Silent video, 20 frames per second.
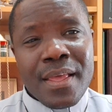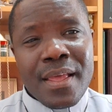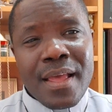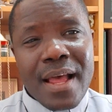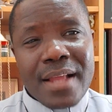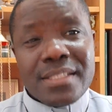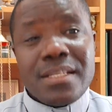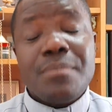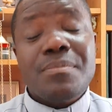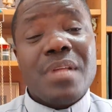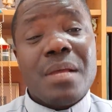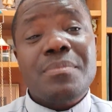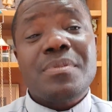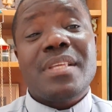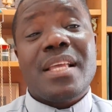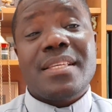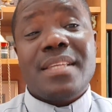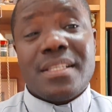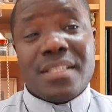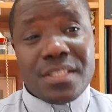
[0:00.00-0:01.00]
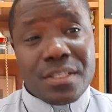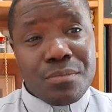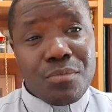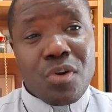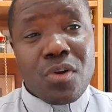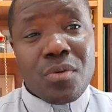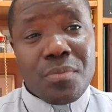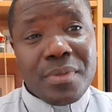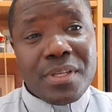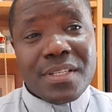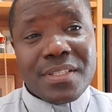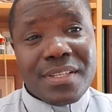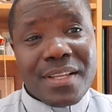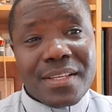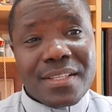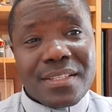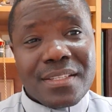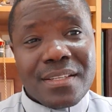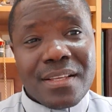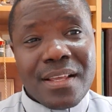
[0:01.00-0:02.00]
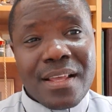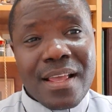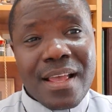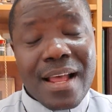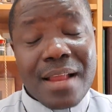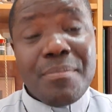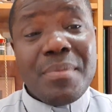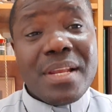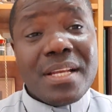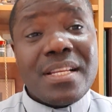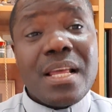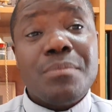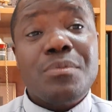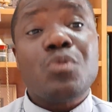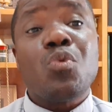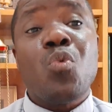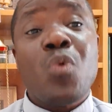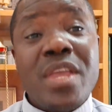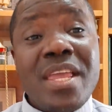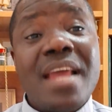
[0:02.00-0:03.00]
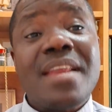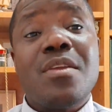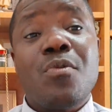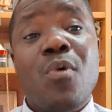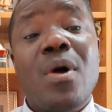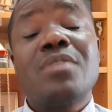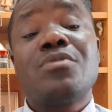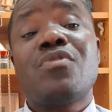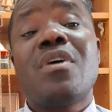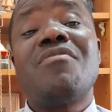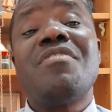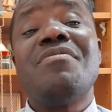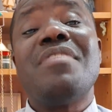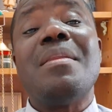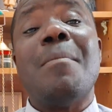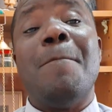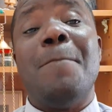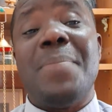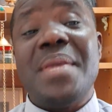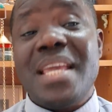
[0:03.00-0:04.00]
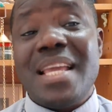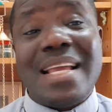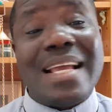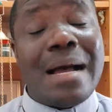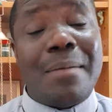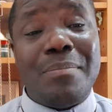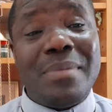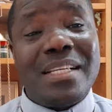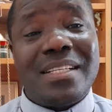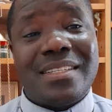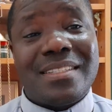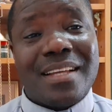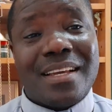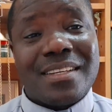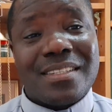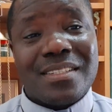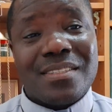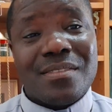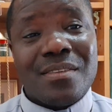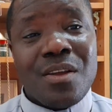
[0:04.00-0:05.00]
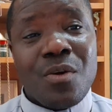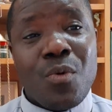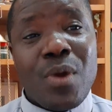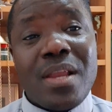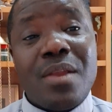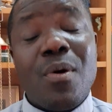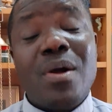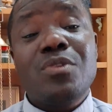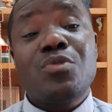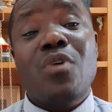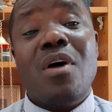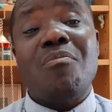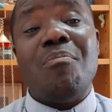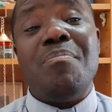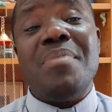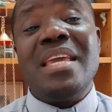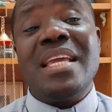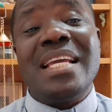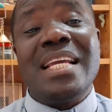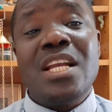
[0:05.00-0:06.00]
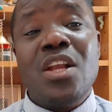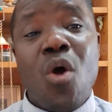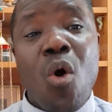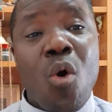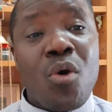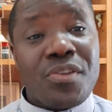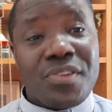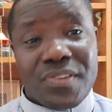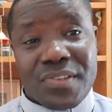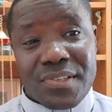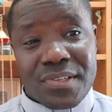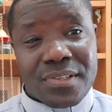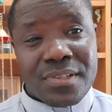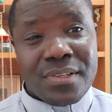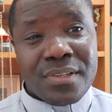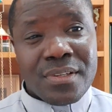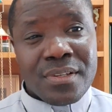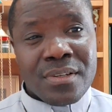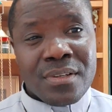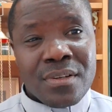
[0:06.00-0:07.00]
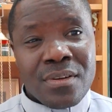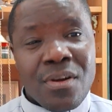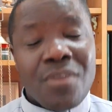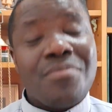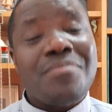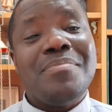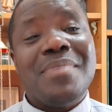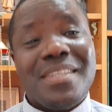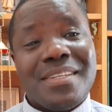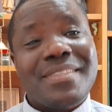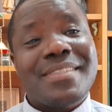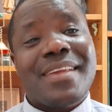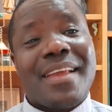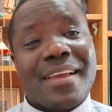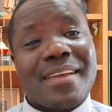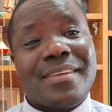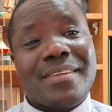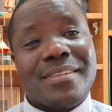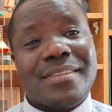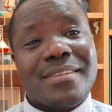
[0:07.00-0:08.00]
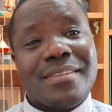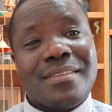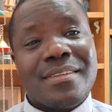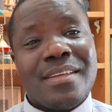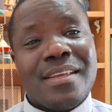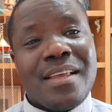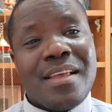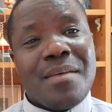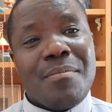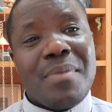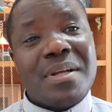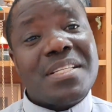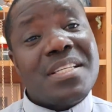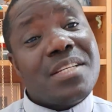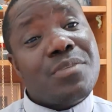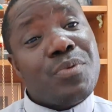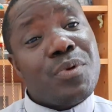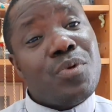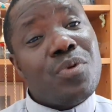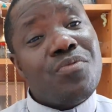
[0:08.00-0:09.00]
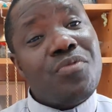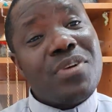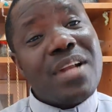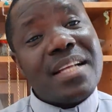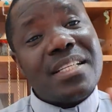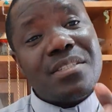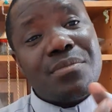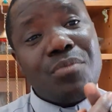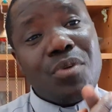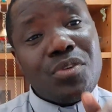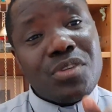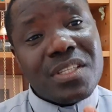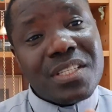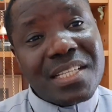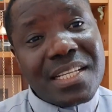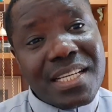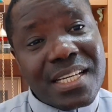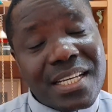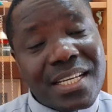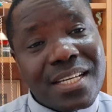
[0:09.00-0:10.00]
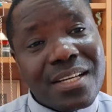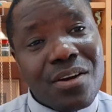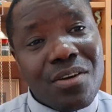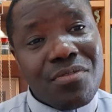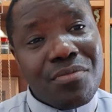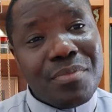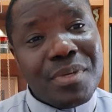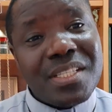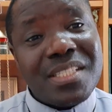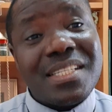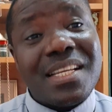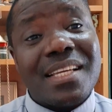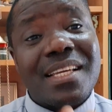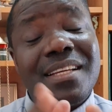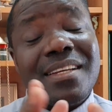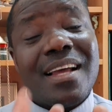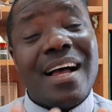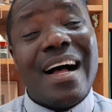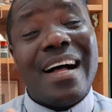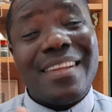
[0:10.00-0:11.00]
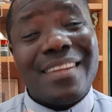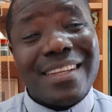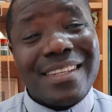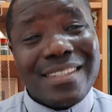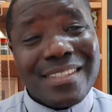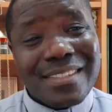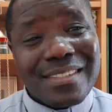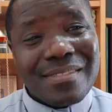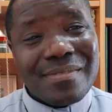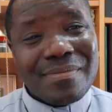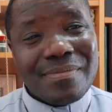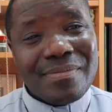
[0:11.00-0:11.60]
And sometimes they are just small mistakes. And many times we are the ones who have even bigger mistakes. We are the ones who have big logs of mistakes. But yet we look for that small stick of mistake in others.